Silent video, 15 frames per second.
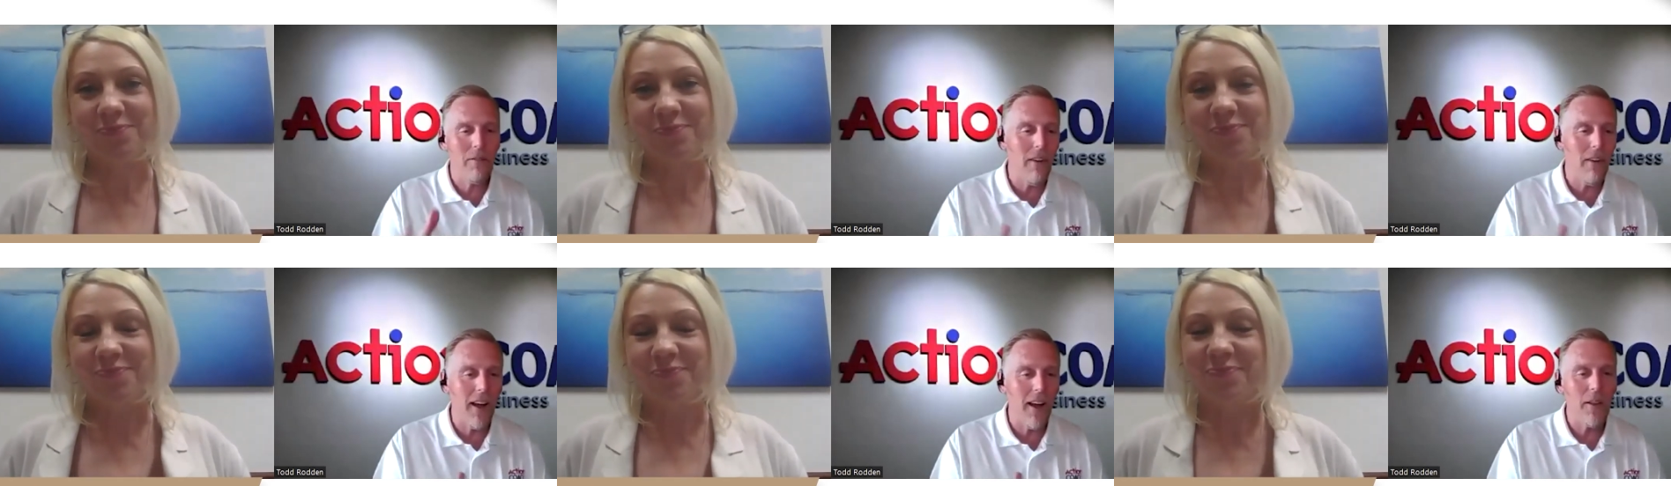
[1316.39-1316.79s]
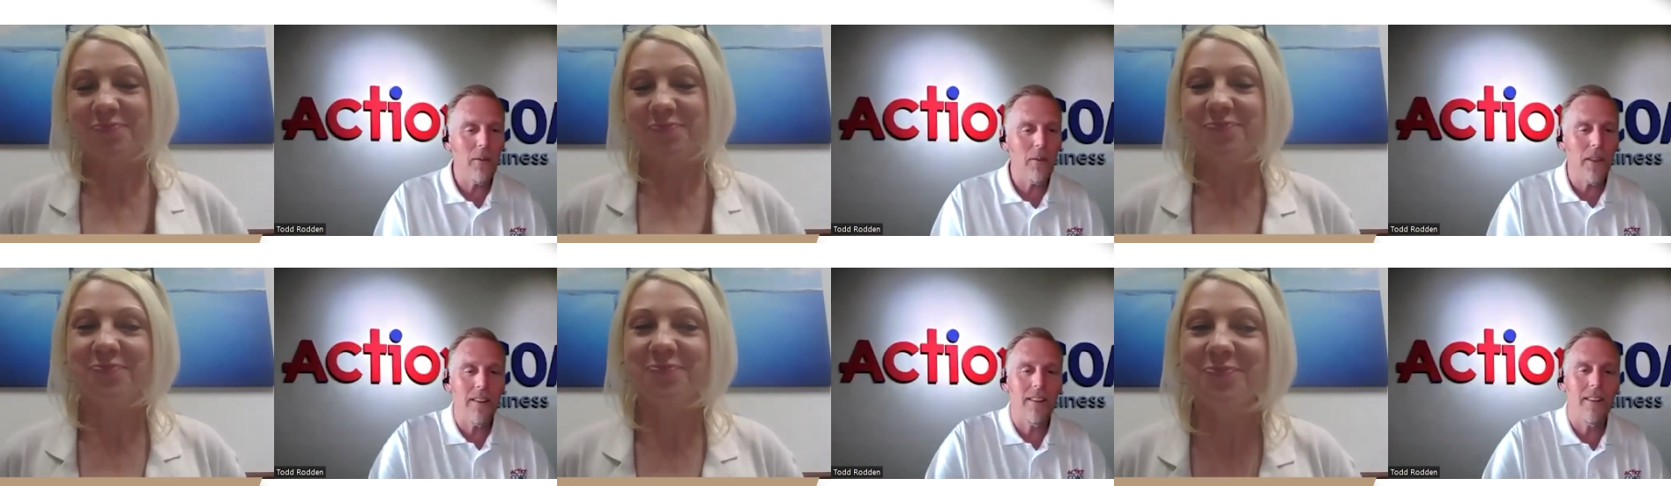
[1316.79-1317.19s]

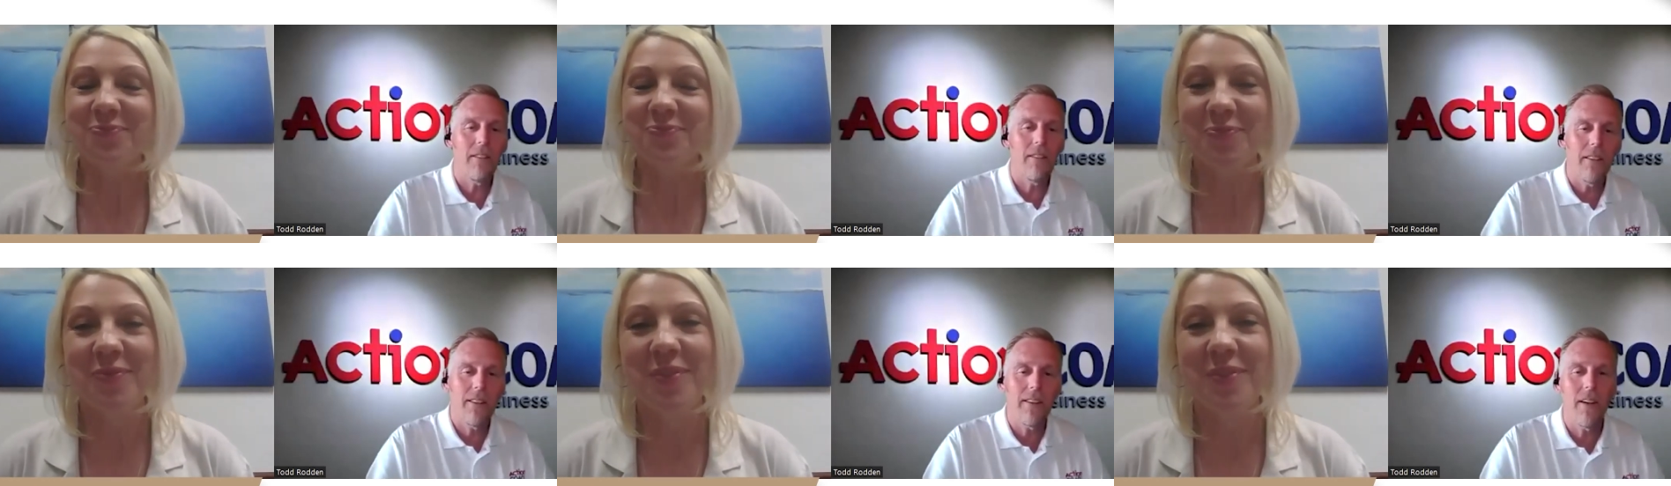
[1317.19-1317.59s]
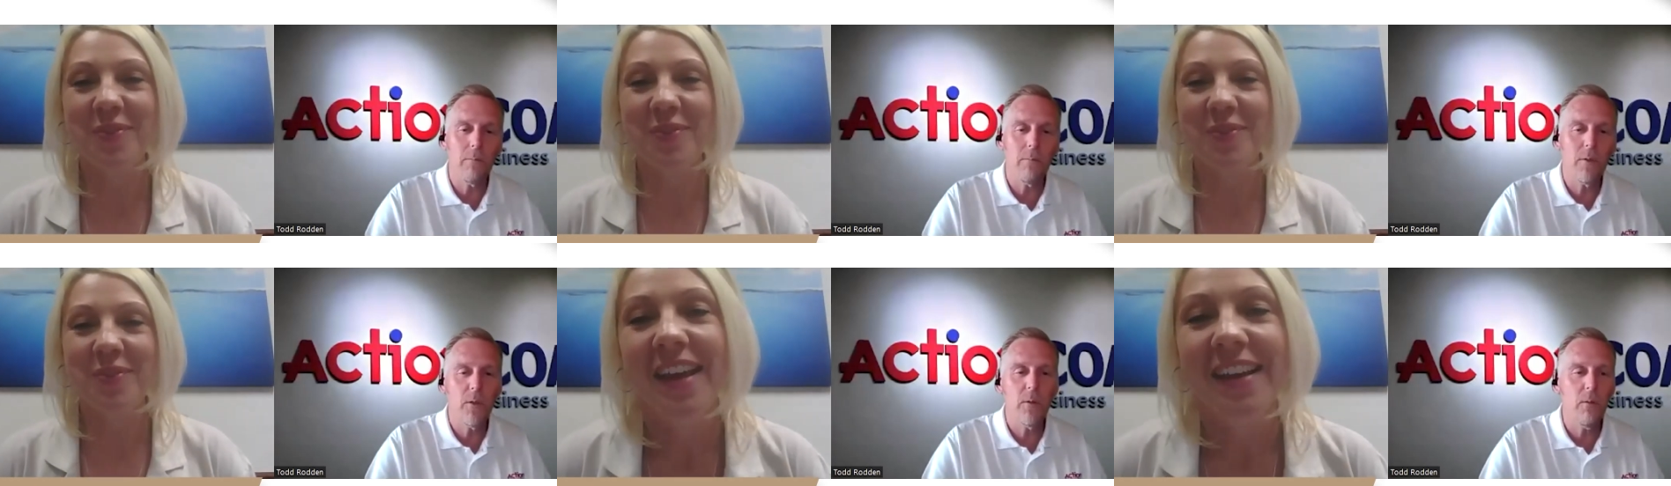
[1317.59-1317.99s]
Speaker 1: follow that have
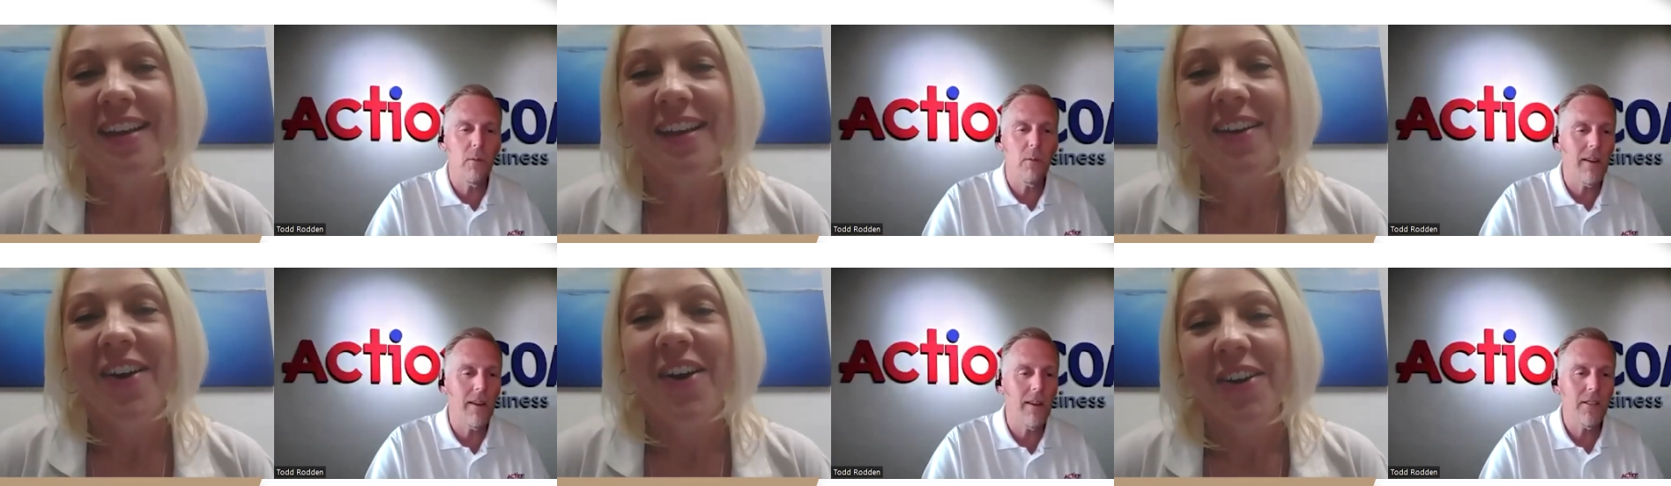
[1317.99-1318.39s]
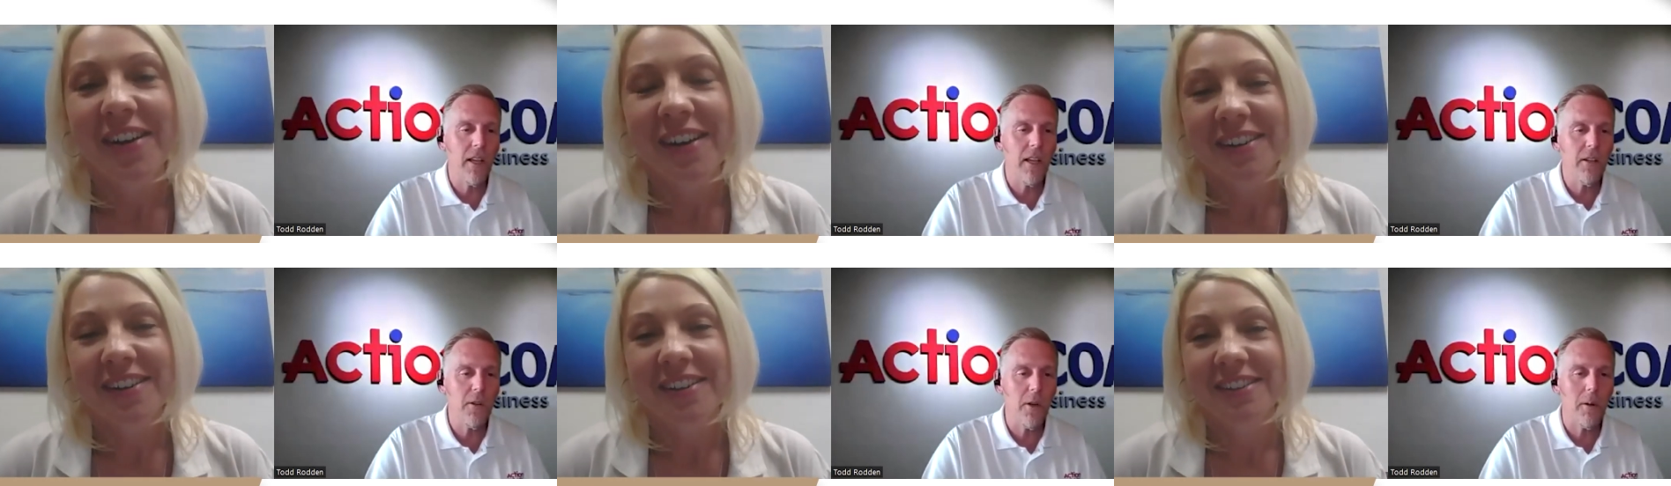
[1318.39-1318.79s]
helped you uh,
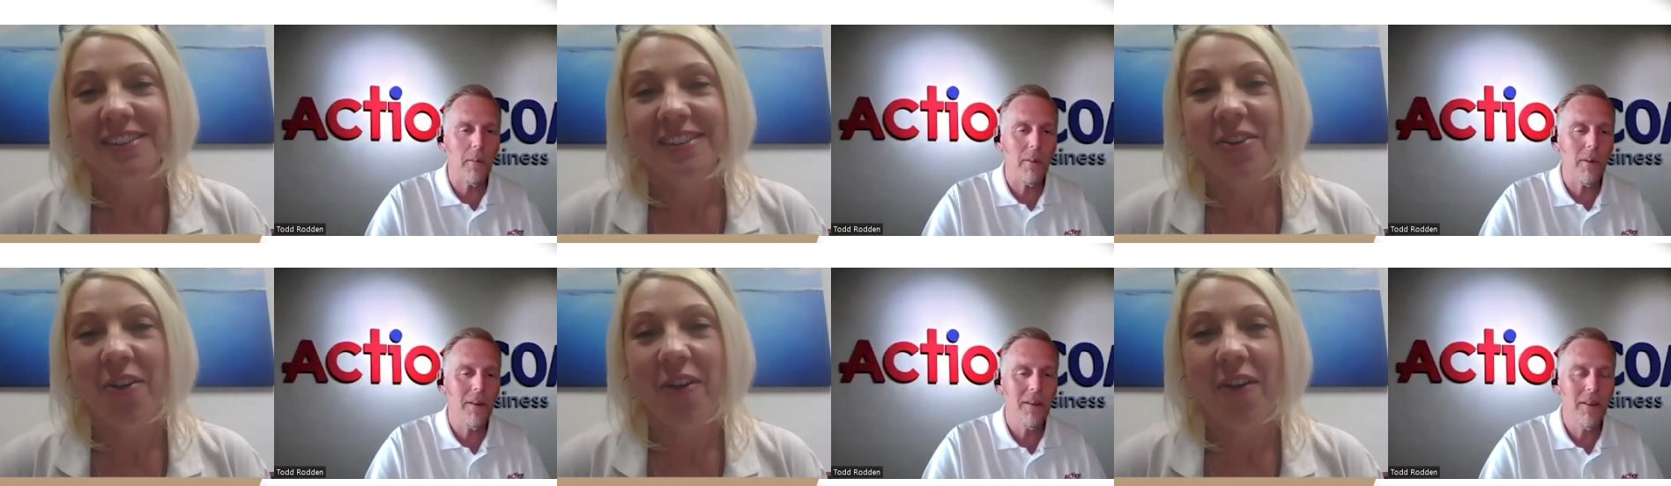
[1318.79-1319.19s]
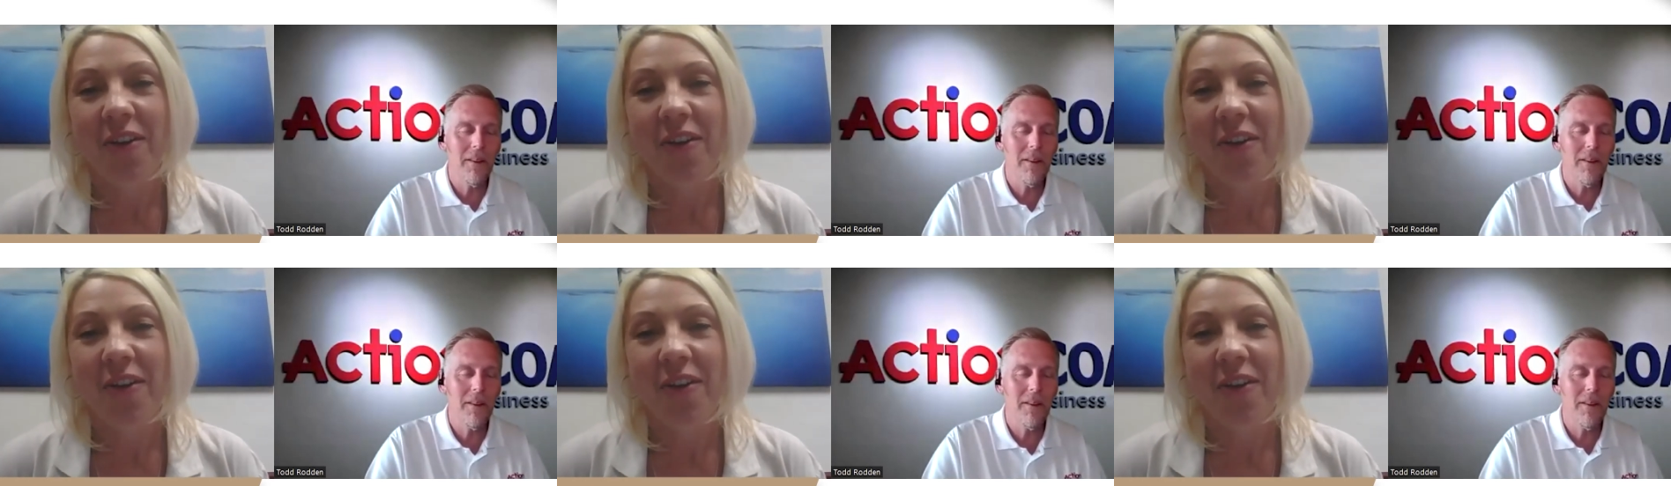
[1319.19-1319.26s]
stay sharp?